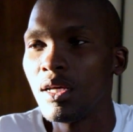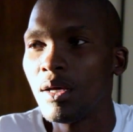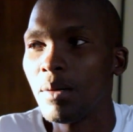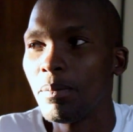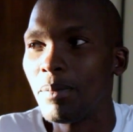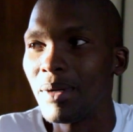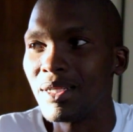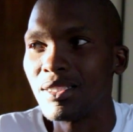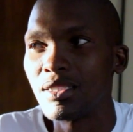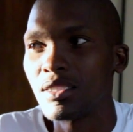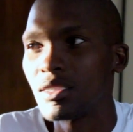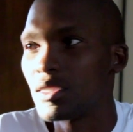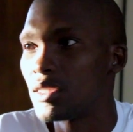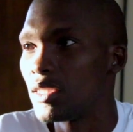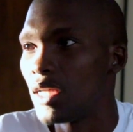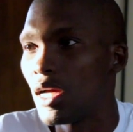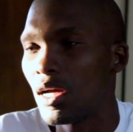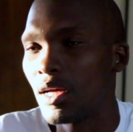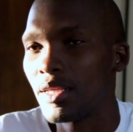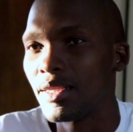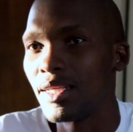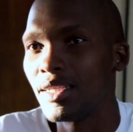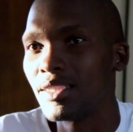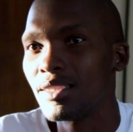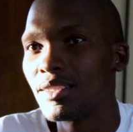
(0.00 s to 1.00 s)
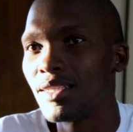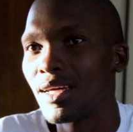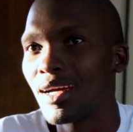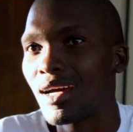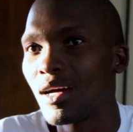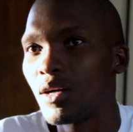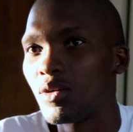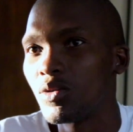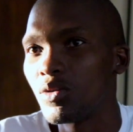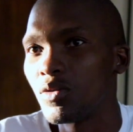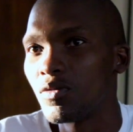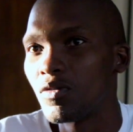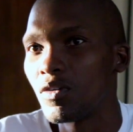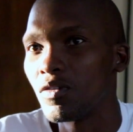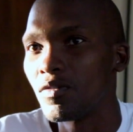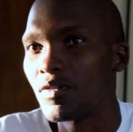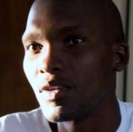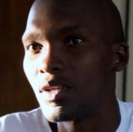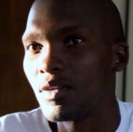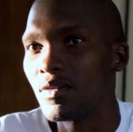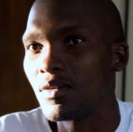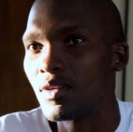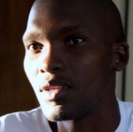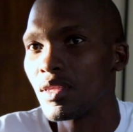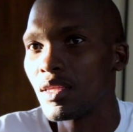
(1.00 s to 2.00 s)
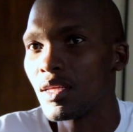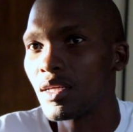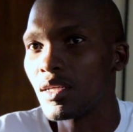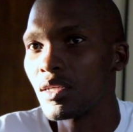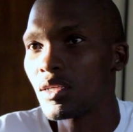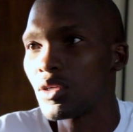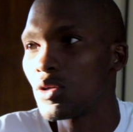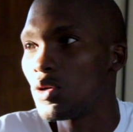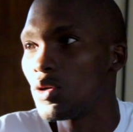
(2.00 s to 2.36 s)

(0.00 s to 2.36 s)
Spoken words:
but yeah, that's the roundup of everything.